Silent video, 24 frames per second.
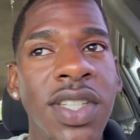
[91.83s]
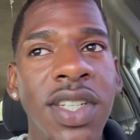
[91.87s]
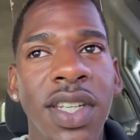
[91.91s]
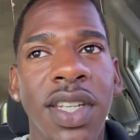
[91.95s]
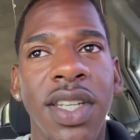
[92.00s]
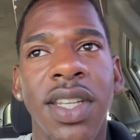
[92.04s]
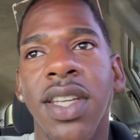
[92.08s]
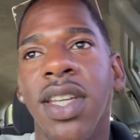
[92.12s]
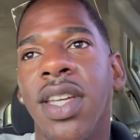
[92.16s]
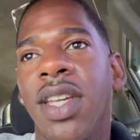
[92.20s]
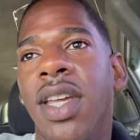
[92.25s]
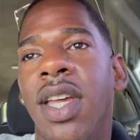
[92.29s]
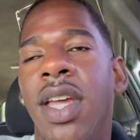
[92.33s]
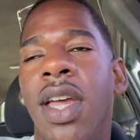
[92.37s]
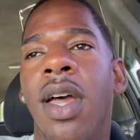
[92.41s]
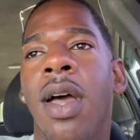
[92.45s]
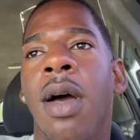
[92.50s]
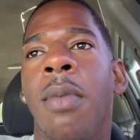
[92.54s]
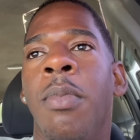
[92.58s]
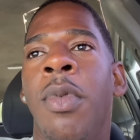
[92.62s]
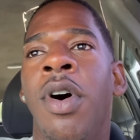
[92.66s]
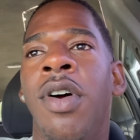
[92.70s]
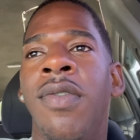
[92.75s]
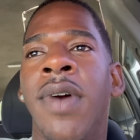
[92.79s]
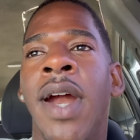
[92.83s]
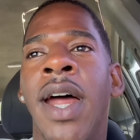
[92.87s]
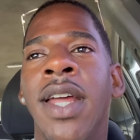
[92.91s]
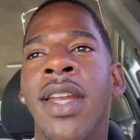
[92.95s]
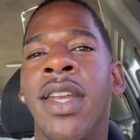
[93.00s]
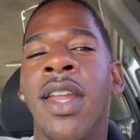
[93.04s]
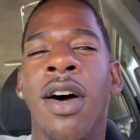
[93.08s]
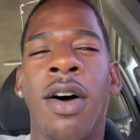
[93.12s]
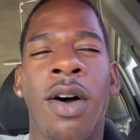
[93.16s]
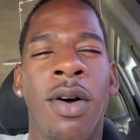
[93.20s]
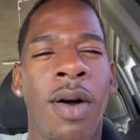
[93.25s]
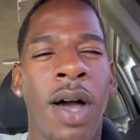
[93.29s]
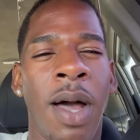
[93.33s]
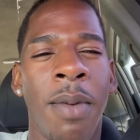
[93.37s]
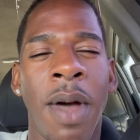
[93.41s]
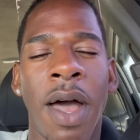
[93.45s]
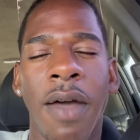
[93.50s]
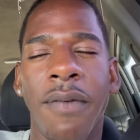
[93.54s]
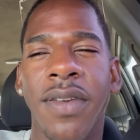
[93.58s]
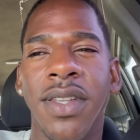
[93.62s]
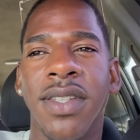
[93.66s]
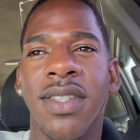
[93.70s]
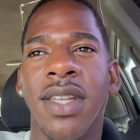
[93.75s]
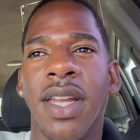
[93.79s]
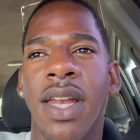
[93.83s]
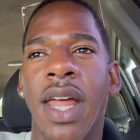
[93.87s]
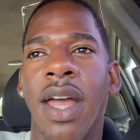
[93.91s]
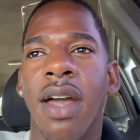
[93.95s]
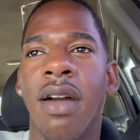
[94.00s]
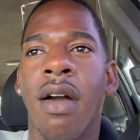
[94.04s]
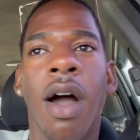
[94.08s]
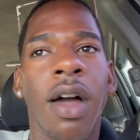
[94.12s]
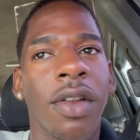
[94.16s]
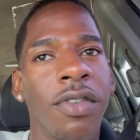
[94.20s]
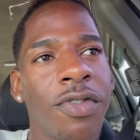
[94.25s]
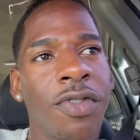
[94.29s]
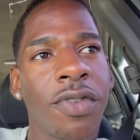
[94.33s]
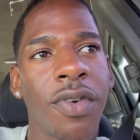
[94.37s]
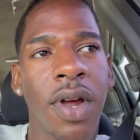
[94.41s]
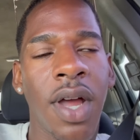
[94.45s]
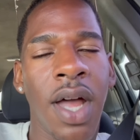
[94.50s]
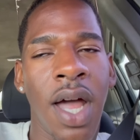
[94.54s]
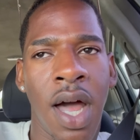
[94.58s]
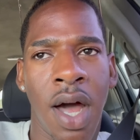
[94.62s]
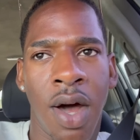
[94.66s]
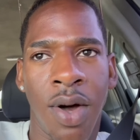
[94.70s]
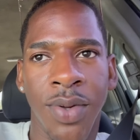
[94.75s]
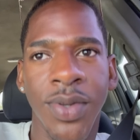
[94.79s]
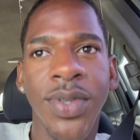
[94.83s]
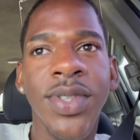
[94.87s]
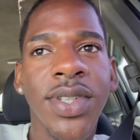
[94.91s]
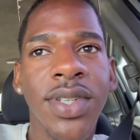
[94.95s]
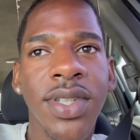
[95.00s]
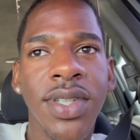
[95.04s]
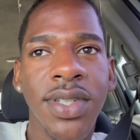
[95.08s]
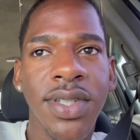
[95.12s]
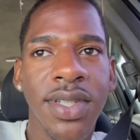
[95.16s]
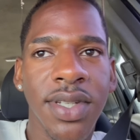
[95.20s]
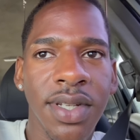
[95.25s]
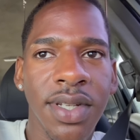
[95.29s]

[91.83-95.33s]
But right now, I'm having to like hunt for a house